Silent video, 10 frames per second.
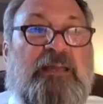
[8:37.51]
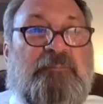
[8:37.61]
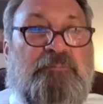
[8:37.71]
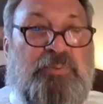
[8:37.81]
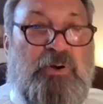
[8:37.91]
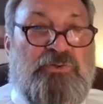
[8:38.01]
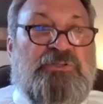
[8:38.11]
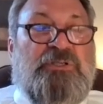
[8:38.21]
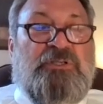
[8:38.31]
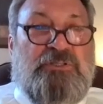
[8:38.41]
and
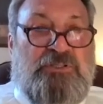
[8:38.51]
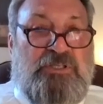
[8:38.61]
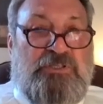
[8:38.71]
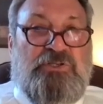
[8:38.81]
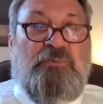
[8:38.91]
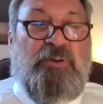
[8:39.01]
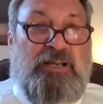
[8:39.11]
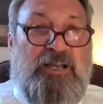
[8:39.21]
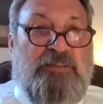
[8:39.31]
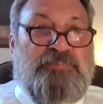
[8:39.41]
post tissue
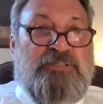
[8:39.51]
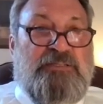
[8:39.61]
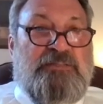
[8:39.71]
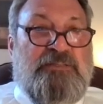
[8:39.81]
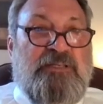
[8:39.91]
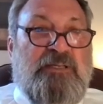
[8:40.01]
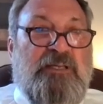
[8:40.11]
biopsies.